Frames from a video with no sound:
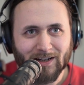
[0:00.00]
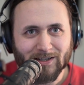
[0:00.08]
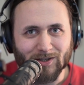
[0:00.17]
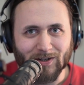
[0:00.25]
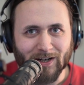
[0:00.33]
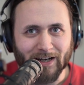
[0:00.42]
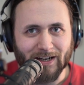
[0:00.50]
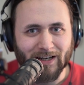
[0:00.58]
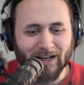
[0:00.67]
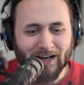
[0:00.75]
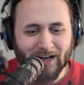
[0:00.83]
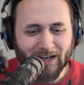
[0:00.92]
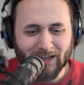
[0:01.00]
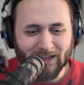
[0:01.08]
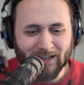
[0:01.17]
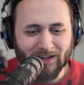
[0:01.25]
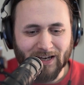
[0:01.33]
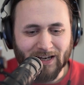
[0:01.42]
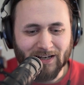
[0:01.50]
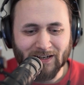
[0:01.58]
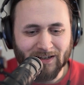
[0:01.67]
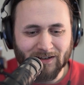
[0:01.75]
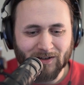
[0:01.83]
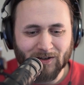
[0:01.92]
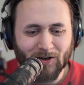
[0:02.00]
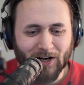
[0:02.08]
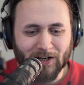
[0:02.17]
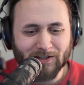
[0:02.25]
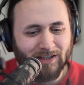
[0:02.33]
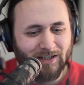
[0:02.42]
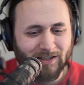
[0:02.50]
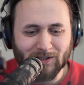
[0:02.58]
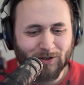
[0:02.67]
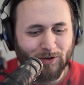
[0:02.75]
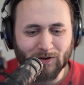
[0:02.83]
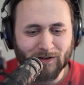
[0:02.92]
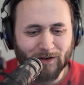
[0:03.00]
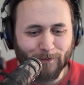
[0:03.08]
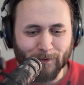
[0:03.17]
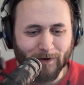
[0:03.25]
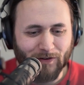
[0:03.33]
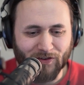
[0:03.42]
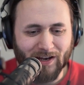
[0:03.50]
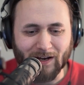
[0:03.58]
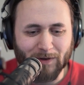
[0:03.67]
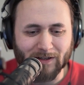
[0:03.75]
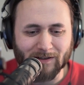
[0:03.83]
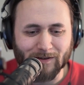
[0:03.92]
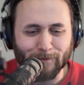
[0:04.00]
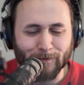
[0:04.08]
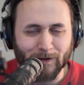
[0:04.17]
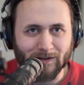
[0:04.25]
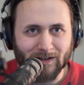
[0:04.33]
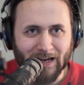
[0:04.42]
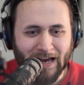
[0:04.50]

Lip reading: so I then got into different segments of it.